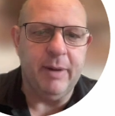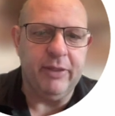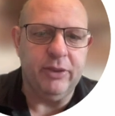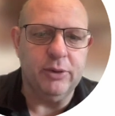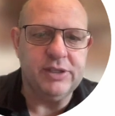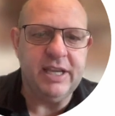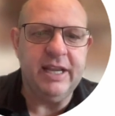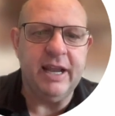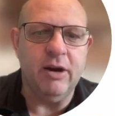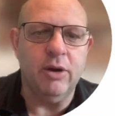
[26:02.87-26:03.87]
about those
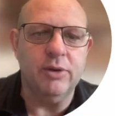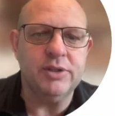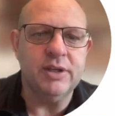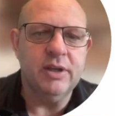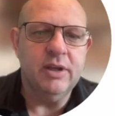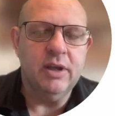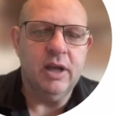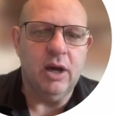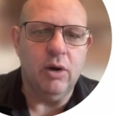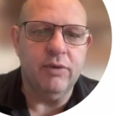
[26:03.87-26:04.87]
heat arrows
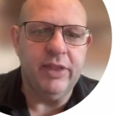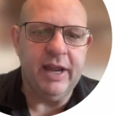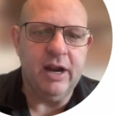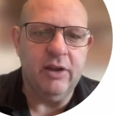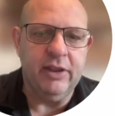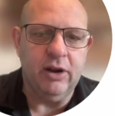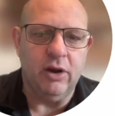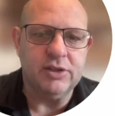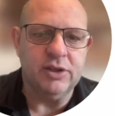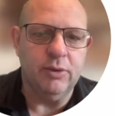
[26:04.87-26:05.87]
over there, and then
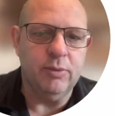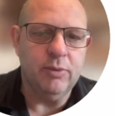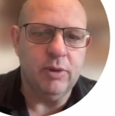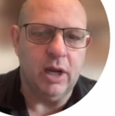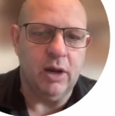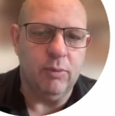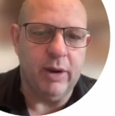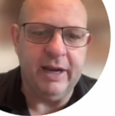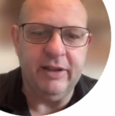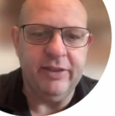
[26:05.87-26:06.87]
also
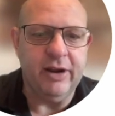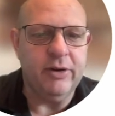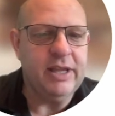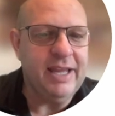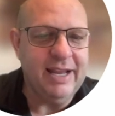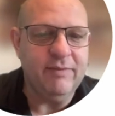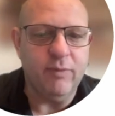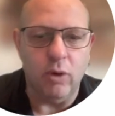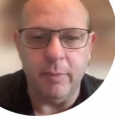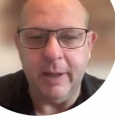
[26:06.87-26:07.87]
write in there heat
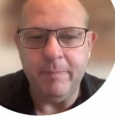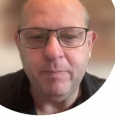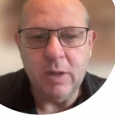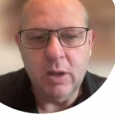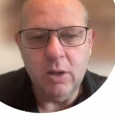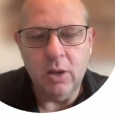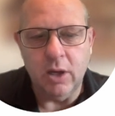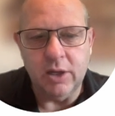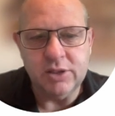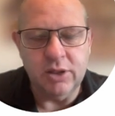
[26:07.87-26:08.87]
for me
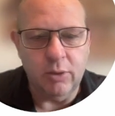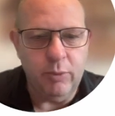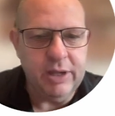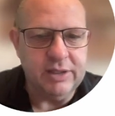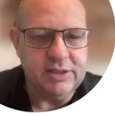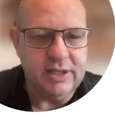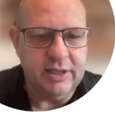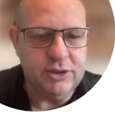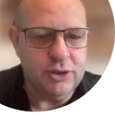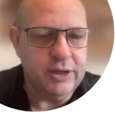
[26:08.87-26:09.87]
so that we can see
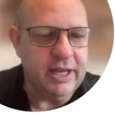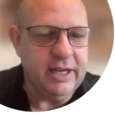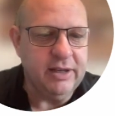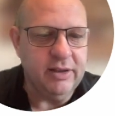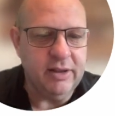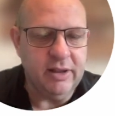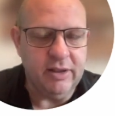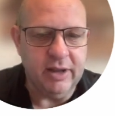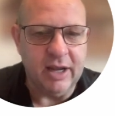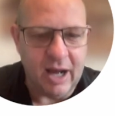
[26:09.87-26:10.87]
that you're getting
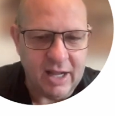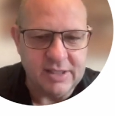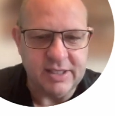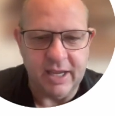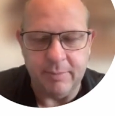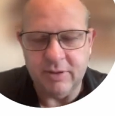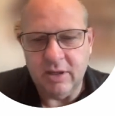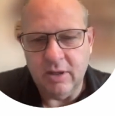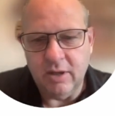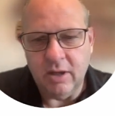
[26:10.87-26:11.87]
the concept
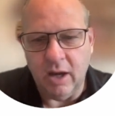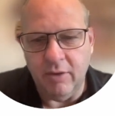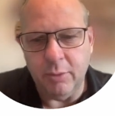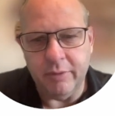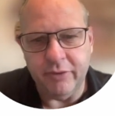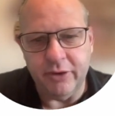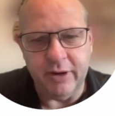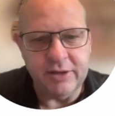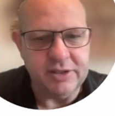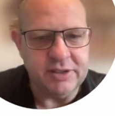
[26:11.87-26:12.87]
of the
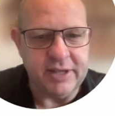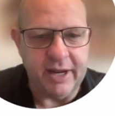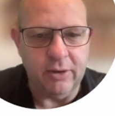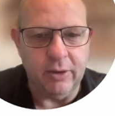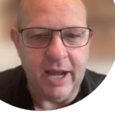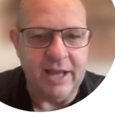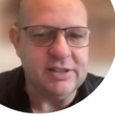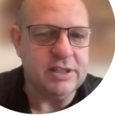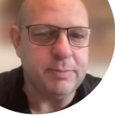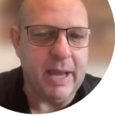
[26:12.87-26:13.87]
refrigeration cycle as
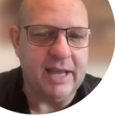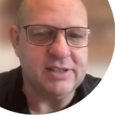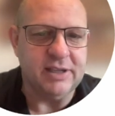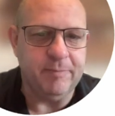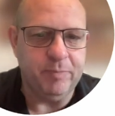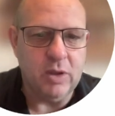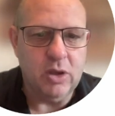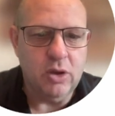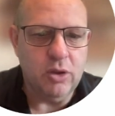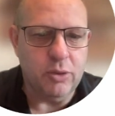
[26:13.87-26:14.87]
it's passing
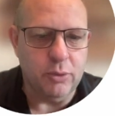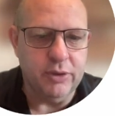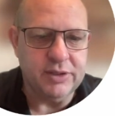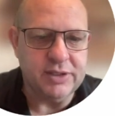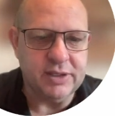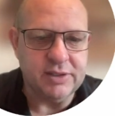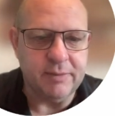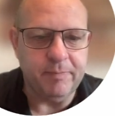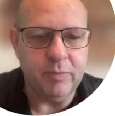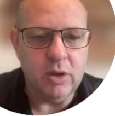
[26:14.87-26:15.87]
through the
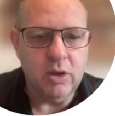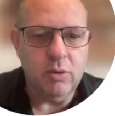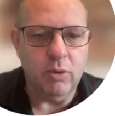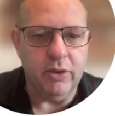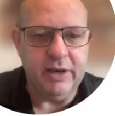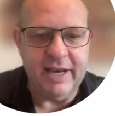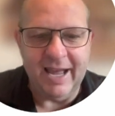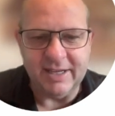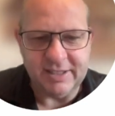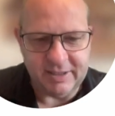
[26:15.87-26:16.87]
system. Well, the
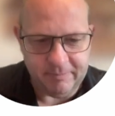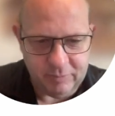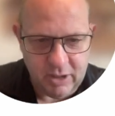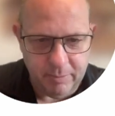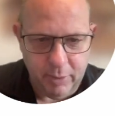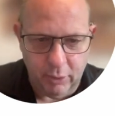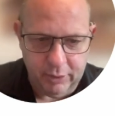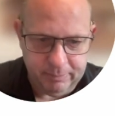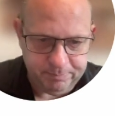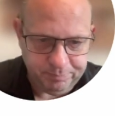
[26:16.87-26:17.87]
next
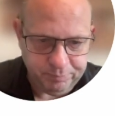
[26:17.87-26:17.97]
component